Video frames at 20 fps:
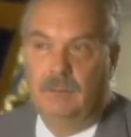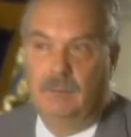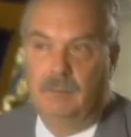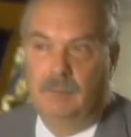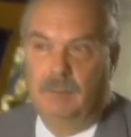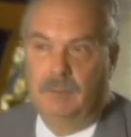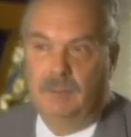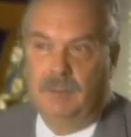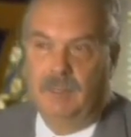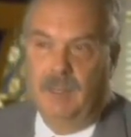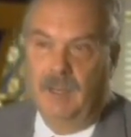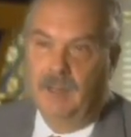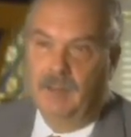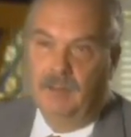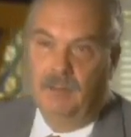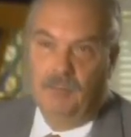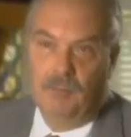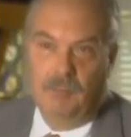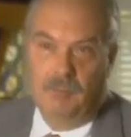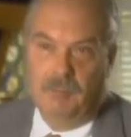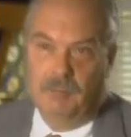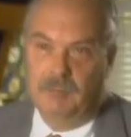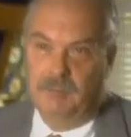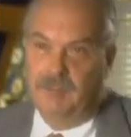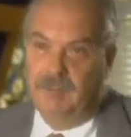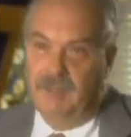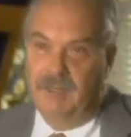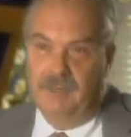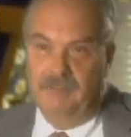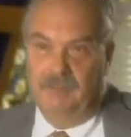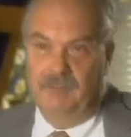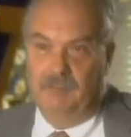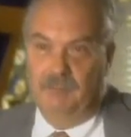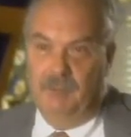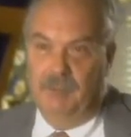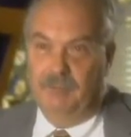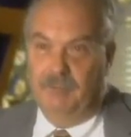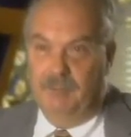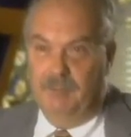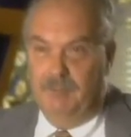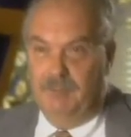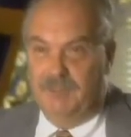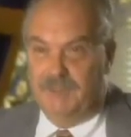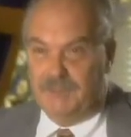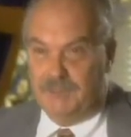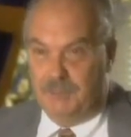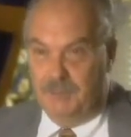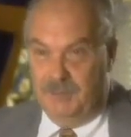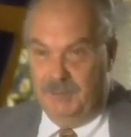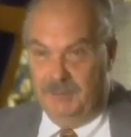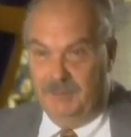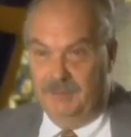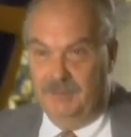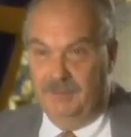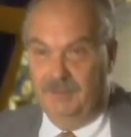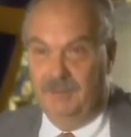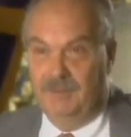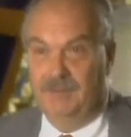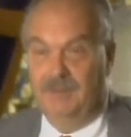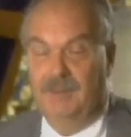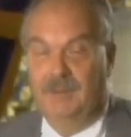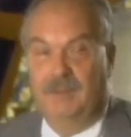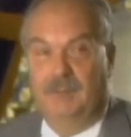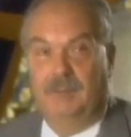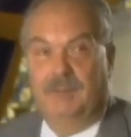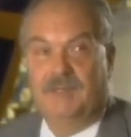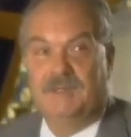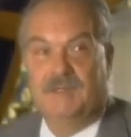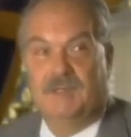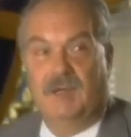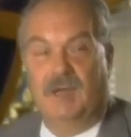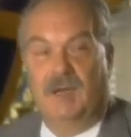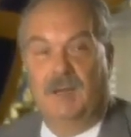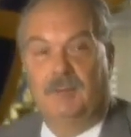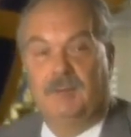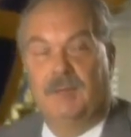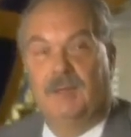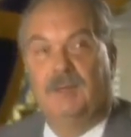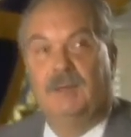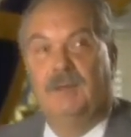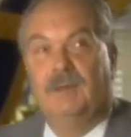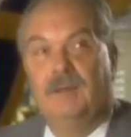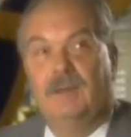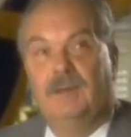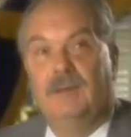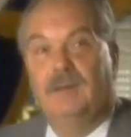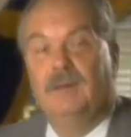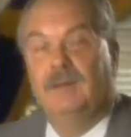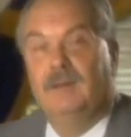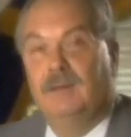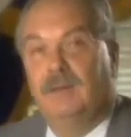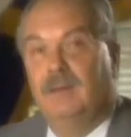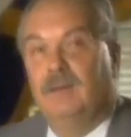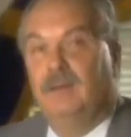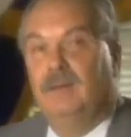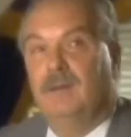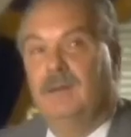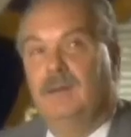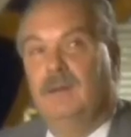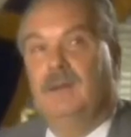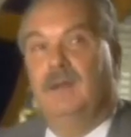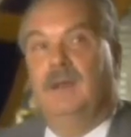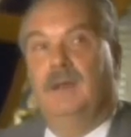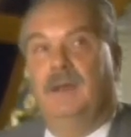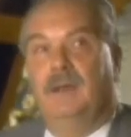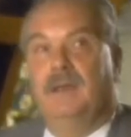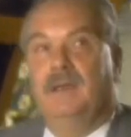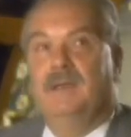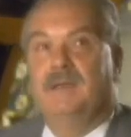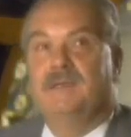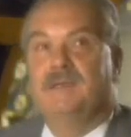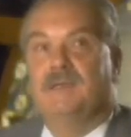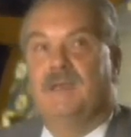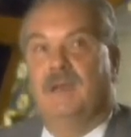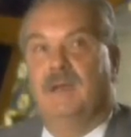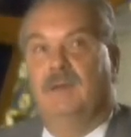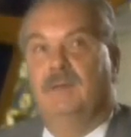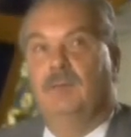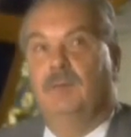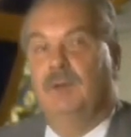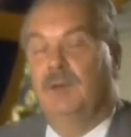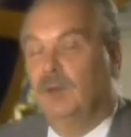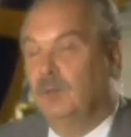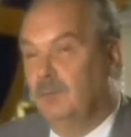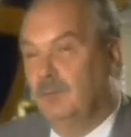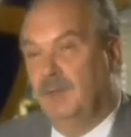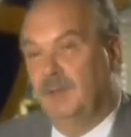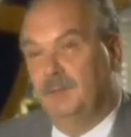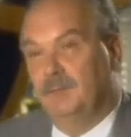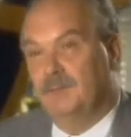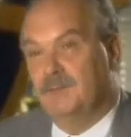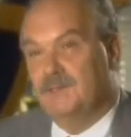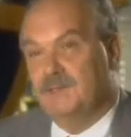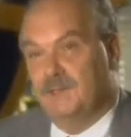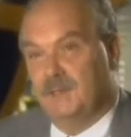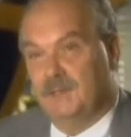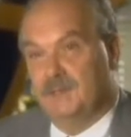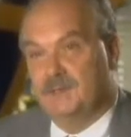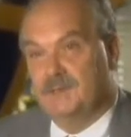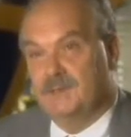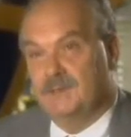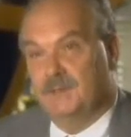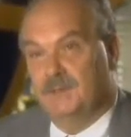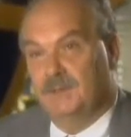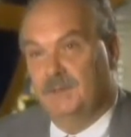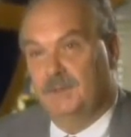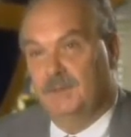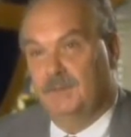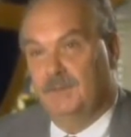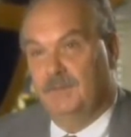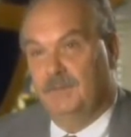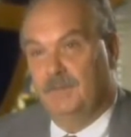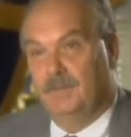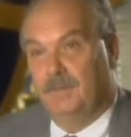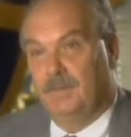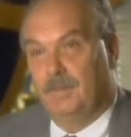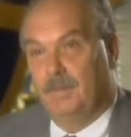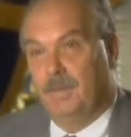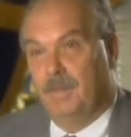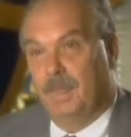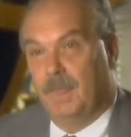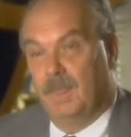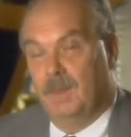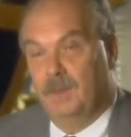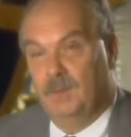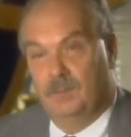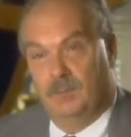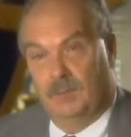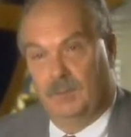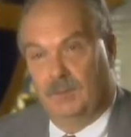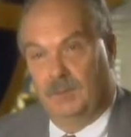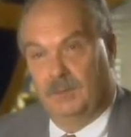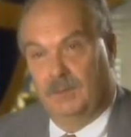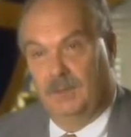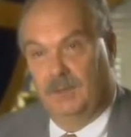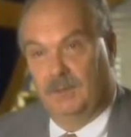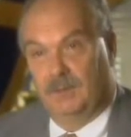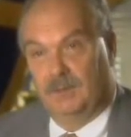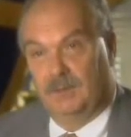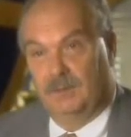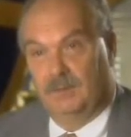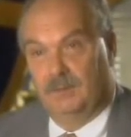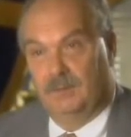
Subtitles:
We weren't in hell, we weren't in heaven. We were in between. And we stopped, and He said, we don't make mistakes. You belong here.